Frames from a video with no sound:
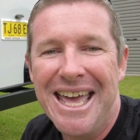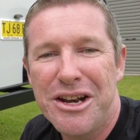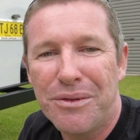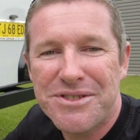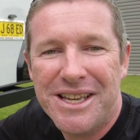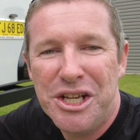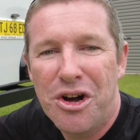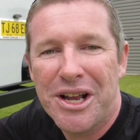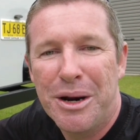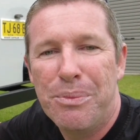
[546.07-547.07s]
Now, obviously, you're
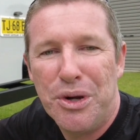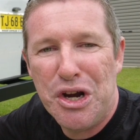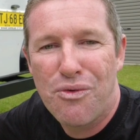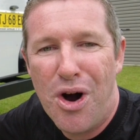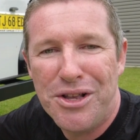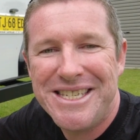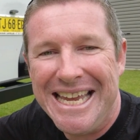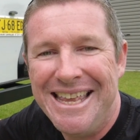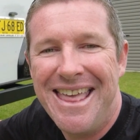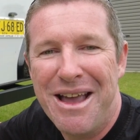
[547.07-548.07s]
not going to put your rods
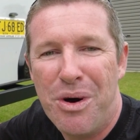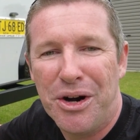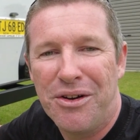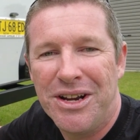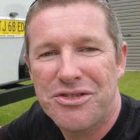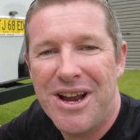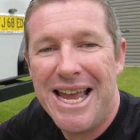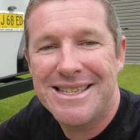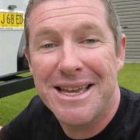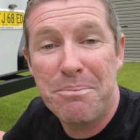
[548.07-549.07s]
in there while you're in
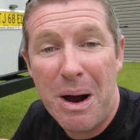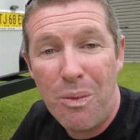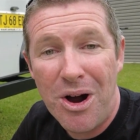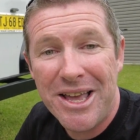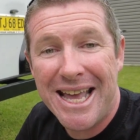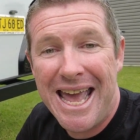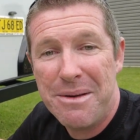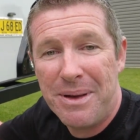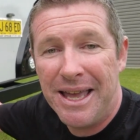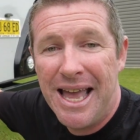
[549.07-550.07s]
transit, but while you're
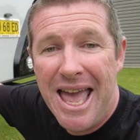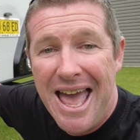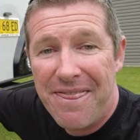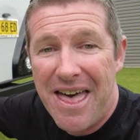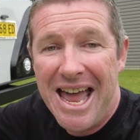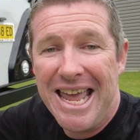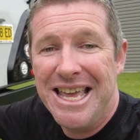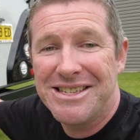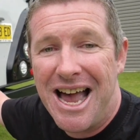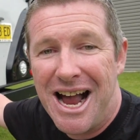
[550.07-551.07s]
camping, that
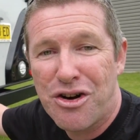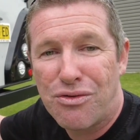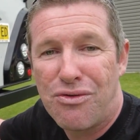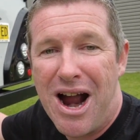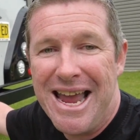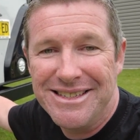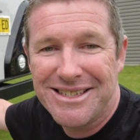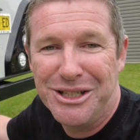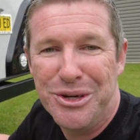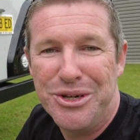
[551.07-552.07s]
is a great
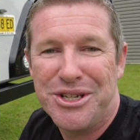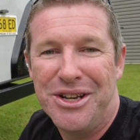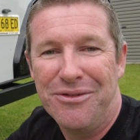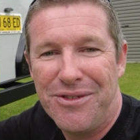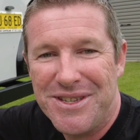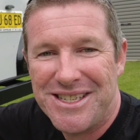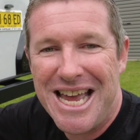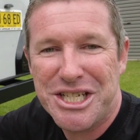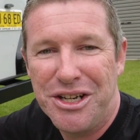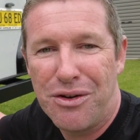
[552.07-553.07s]
solution for
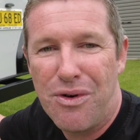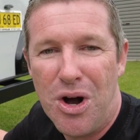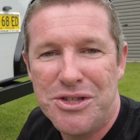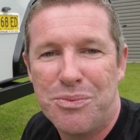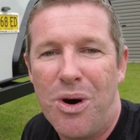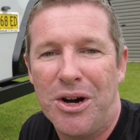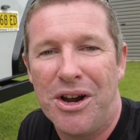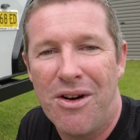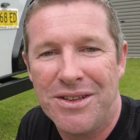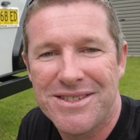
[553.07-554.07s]
stashing your rods while
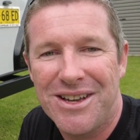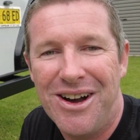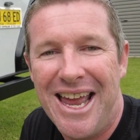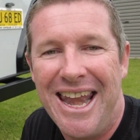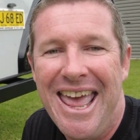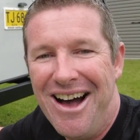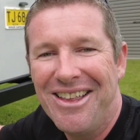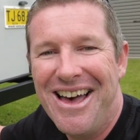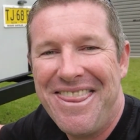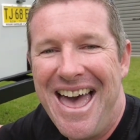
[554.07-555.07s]
you're on site. I
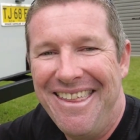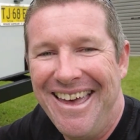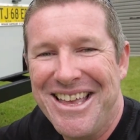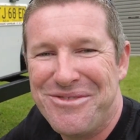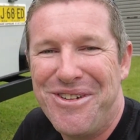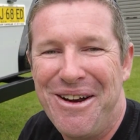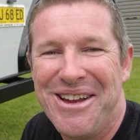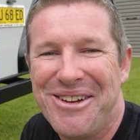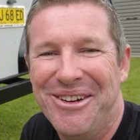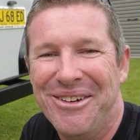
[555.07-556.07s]
like that. That's
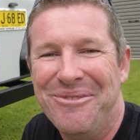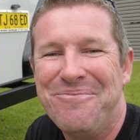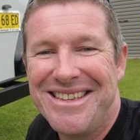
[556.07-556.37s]
very cool.